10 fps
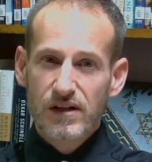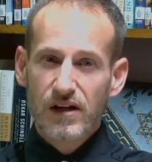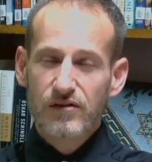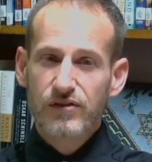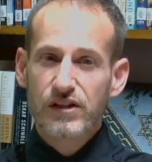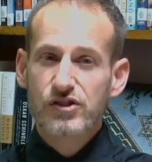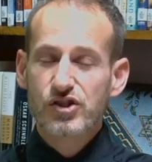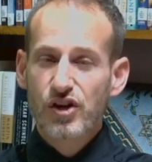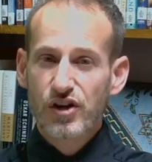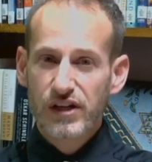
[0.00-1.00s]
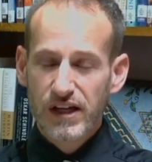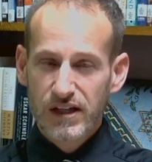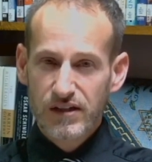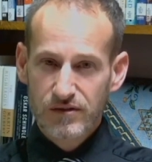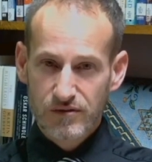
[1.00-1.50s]
of the
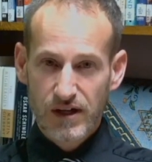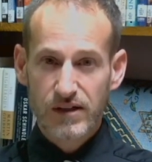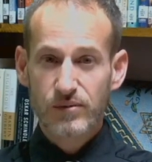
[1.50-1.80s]
journey, right?